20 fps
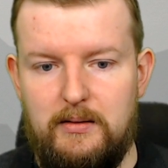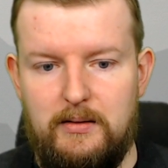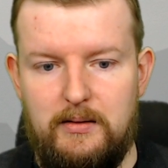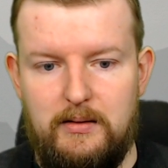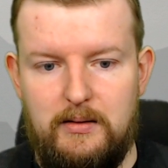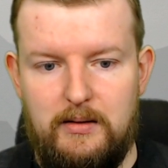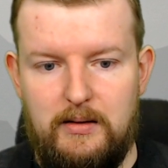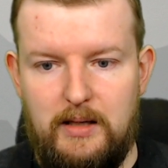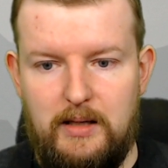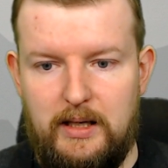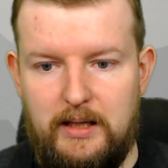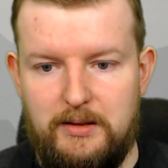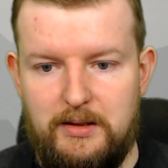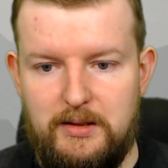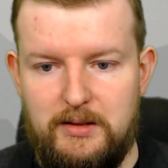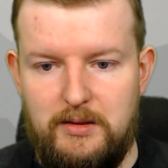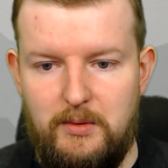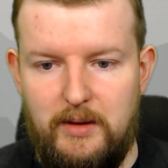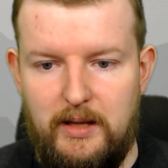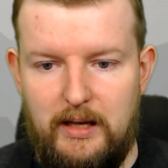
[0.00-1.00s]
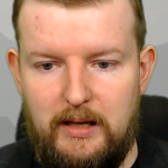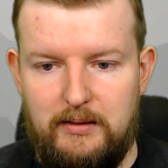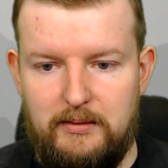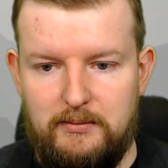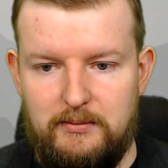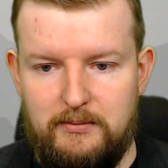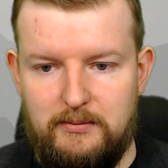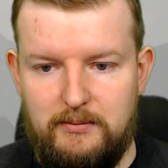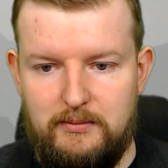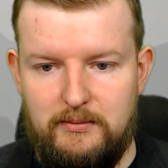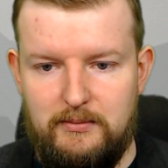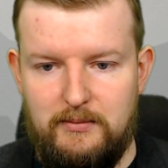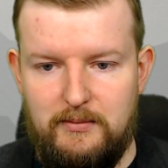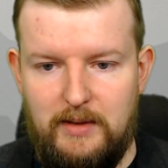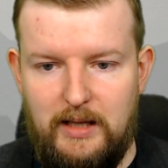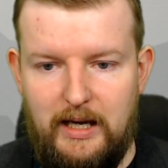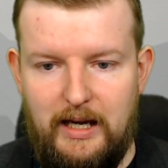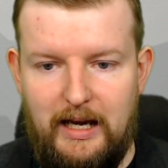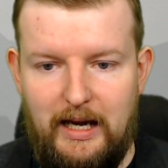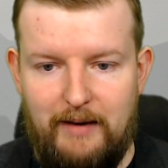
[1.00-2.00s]
I can just do that.
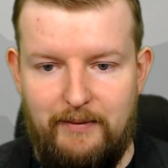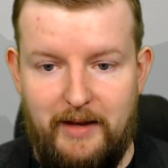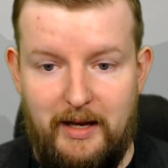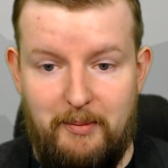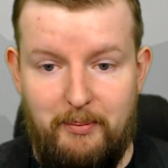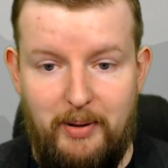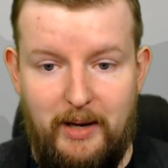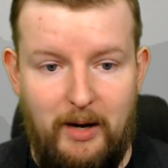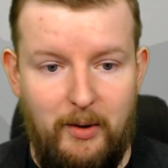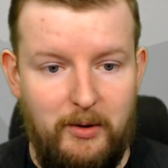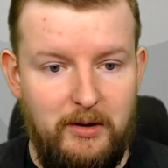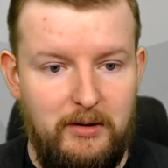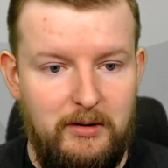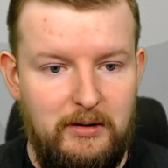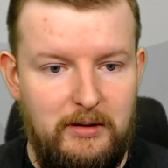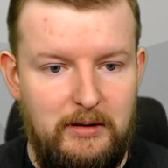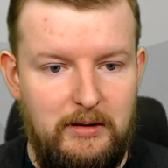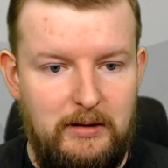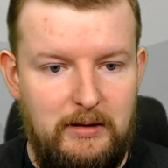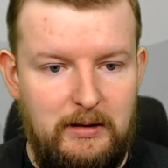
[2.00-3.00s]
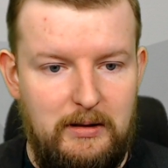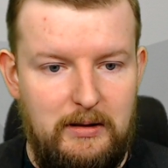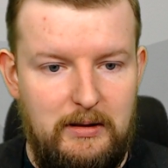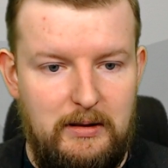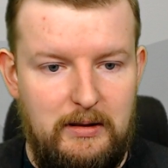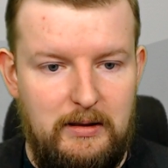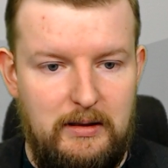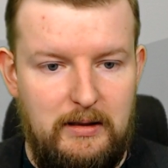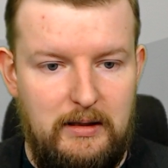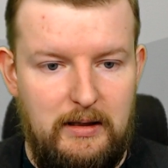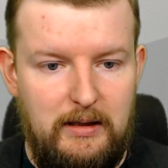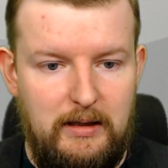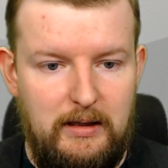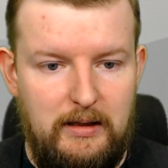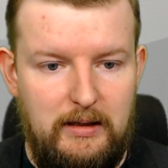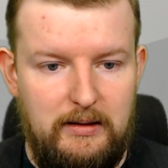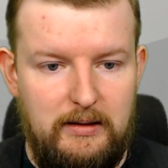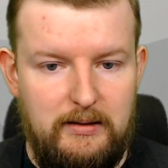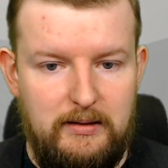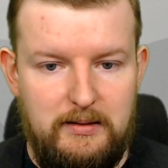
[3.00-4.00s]
I have that power.
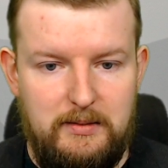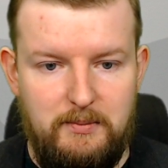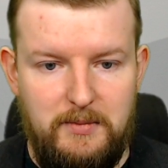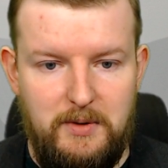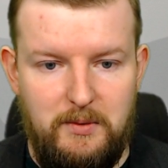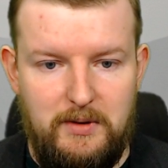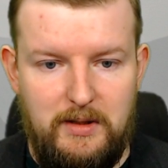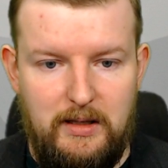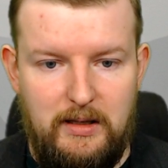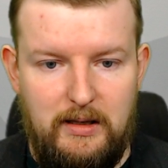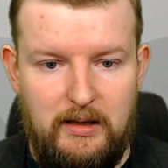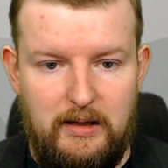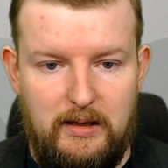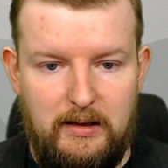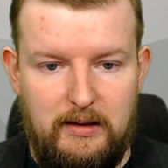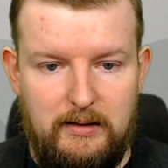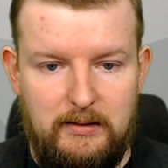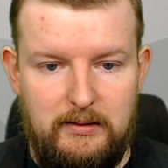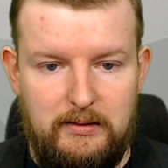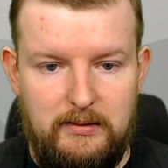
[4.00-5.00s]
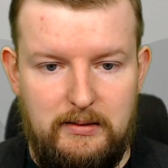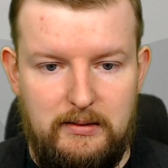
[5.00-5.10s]
Let's mute that.